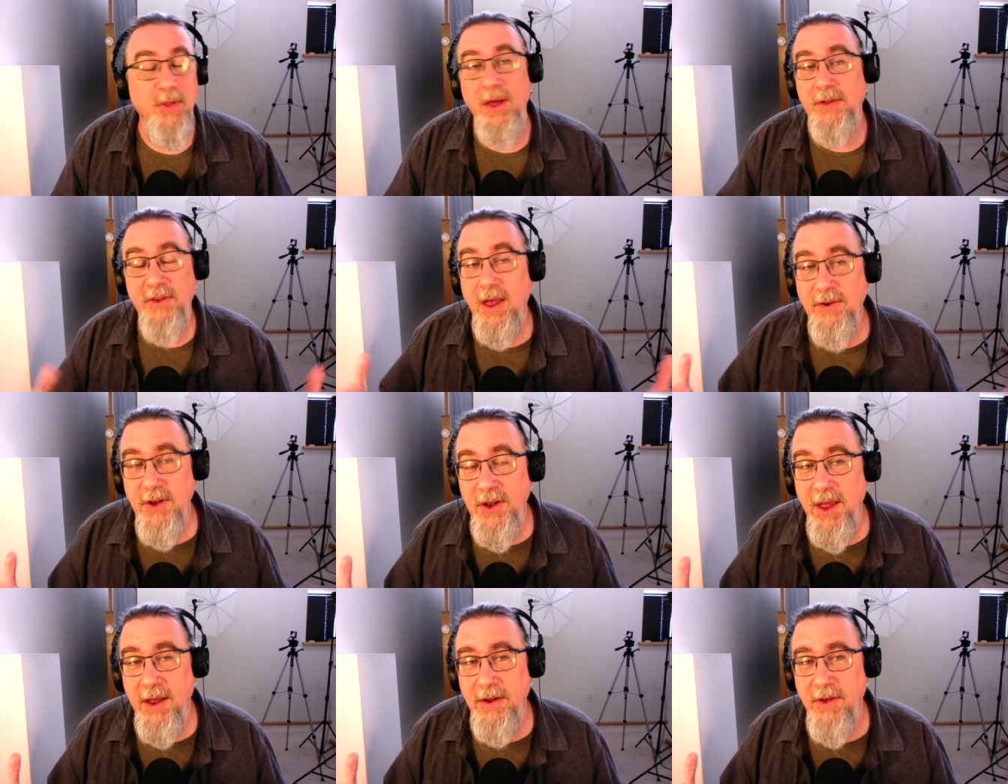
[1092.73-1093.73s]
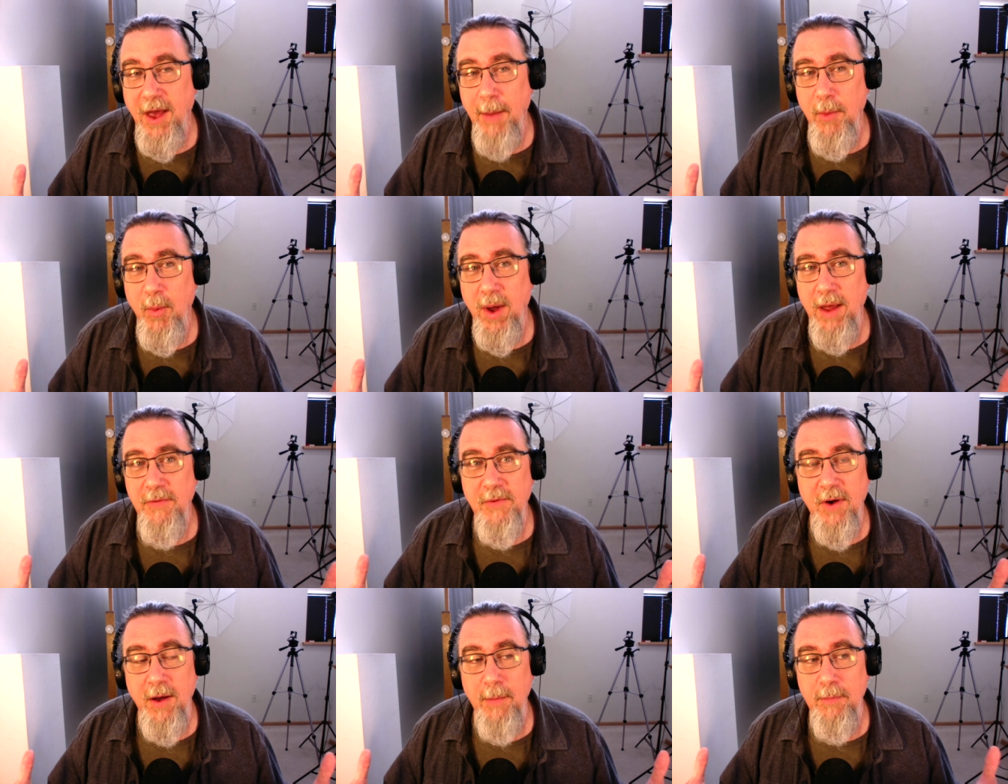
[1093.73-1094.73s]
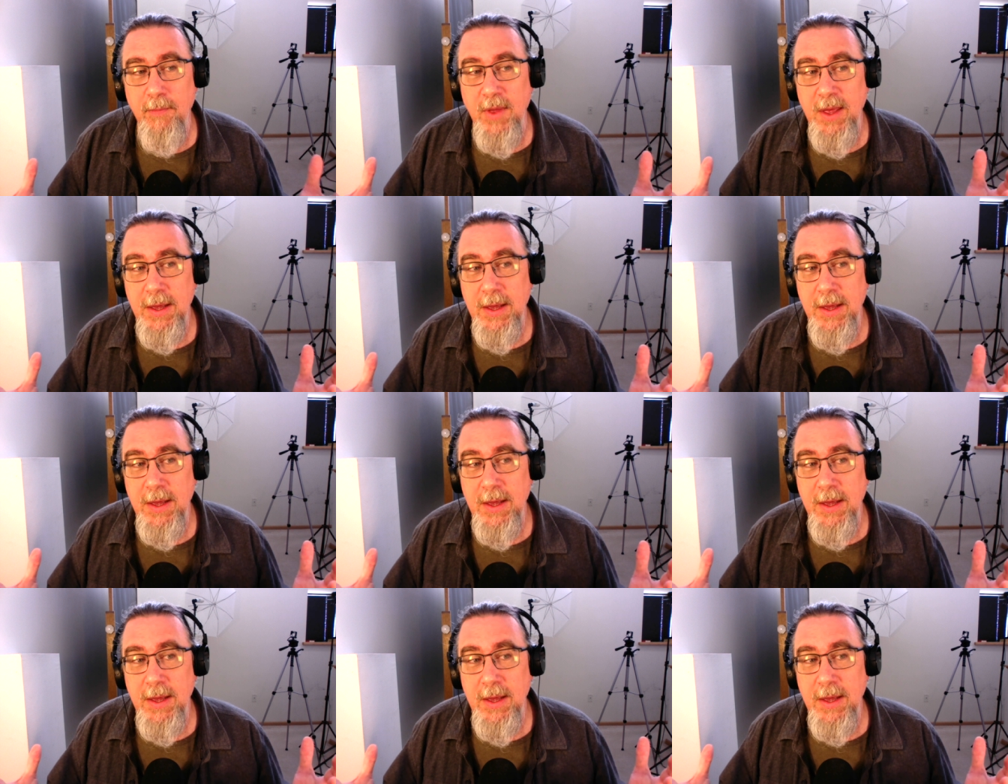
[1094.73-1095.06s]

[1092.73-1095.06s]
And that's actually taken time away from